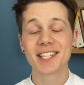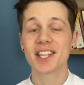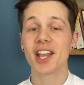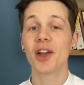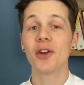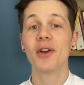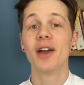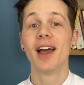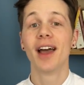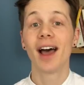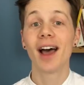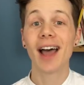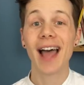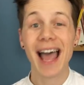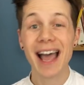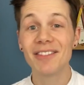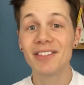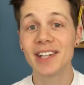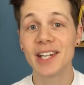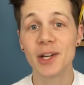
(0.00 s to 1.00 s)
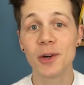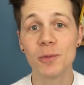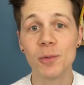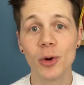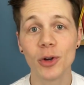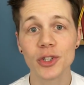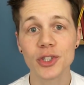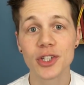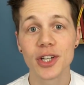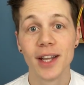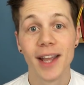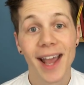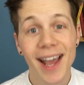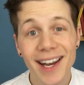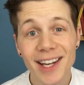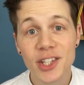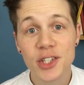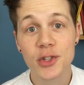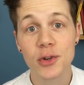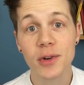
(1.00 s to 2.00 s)
So uh, have a little watch
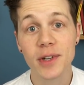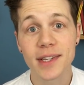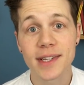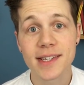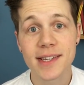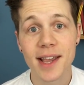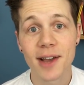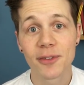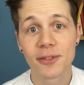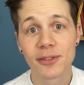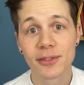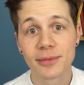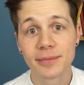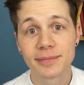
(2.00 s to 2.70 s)
and enjoy yourself.